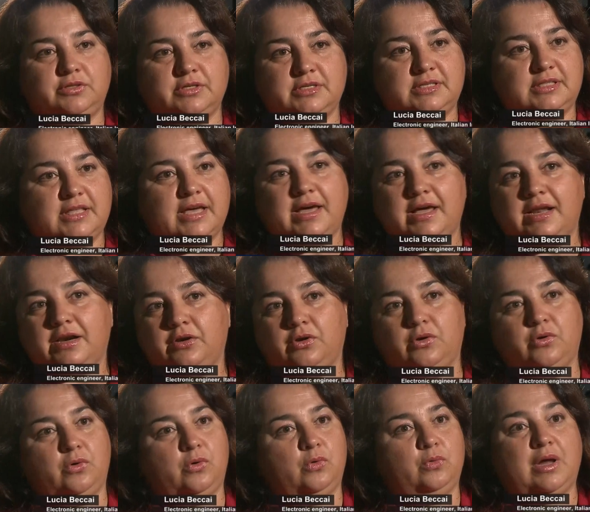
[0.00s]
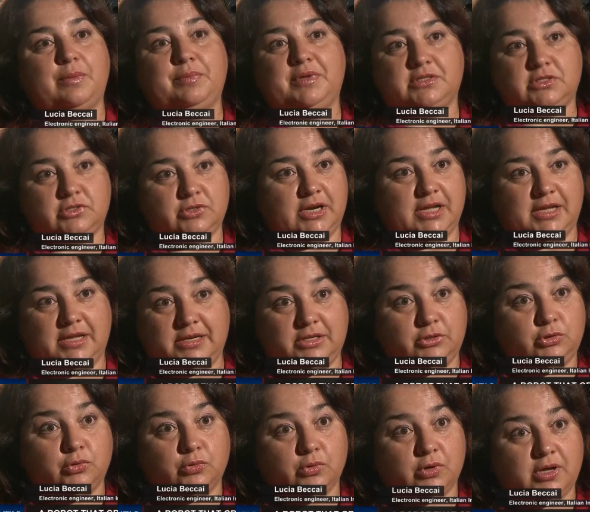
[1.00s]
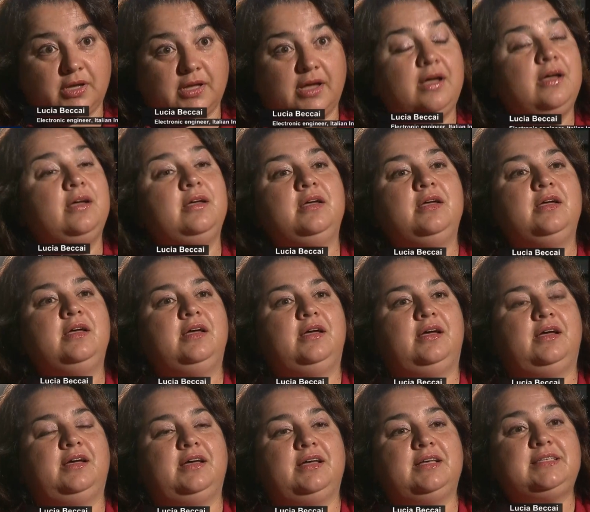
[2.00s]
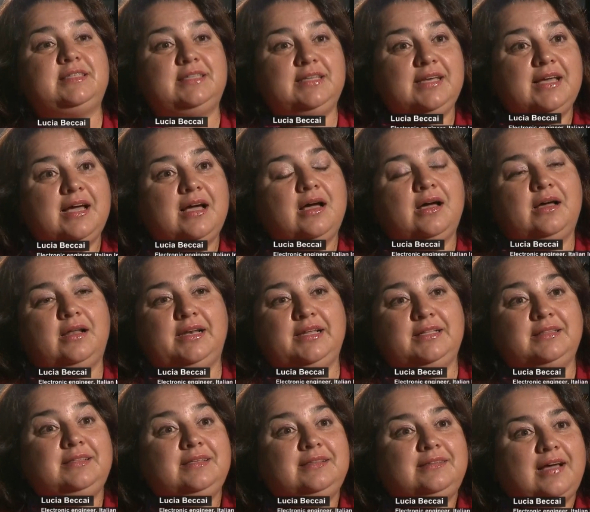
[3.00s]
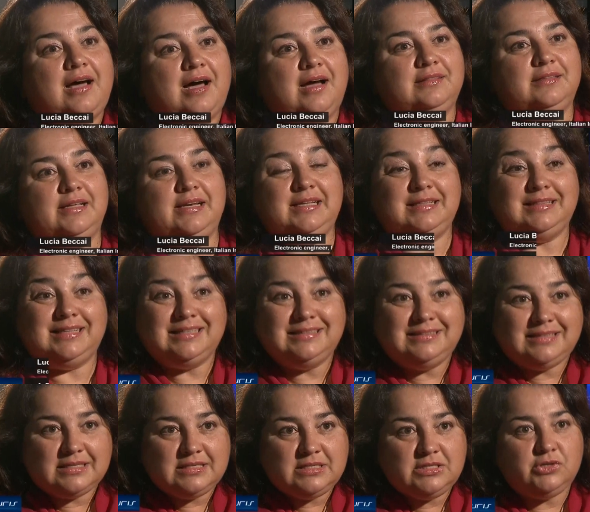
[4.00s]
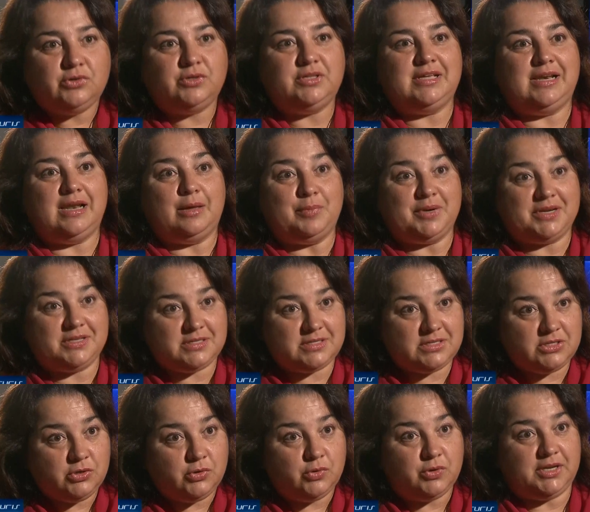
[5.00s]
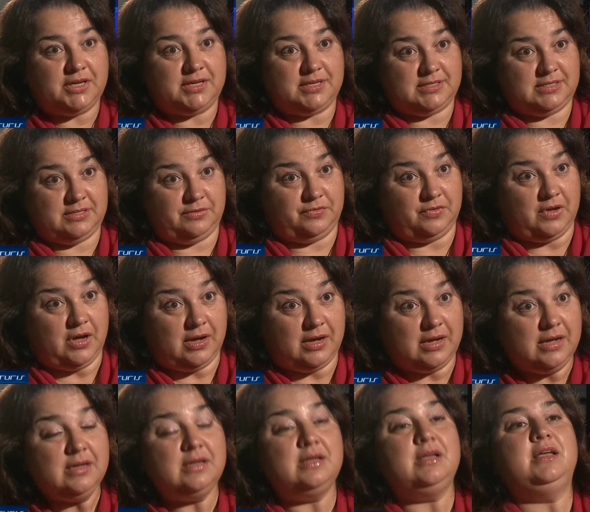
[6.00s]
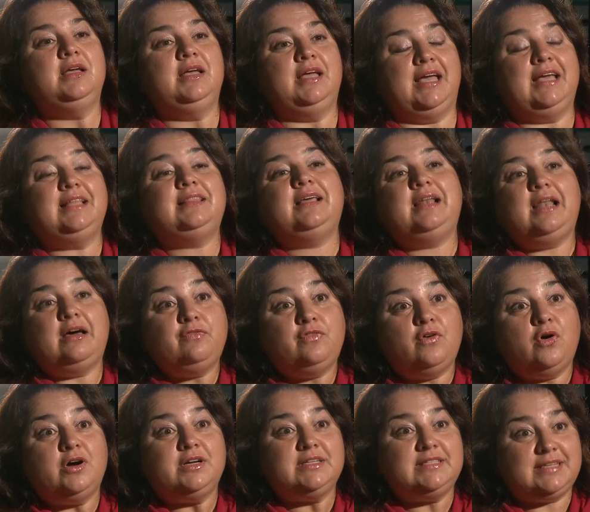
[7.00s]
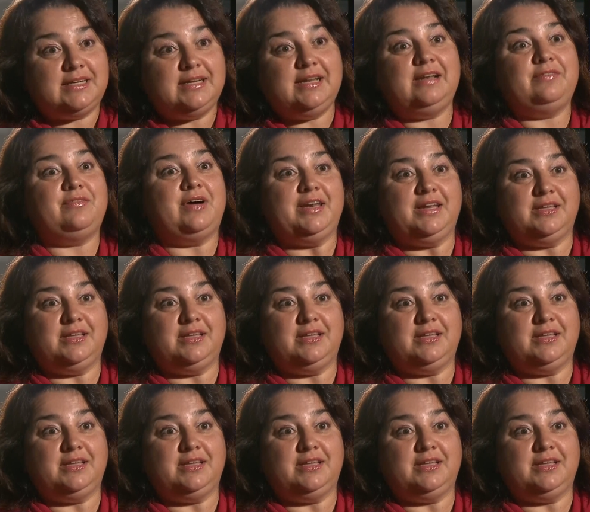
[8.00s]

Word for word: The sensors sort of know when they're being touched. They're also able to understand what is the pressure and the forces they're being subjected to.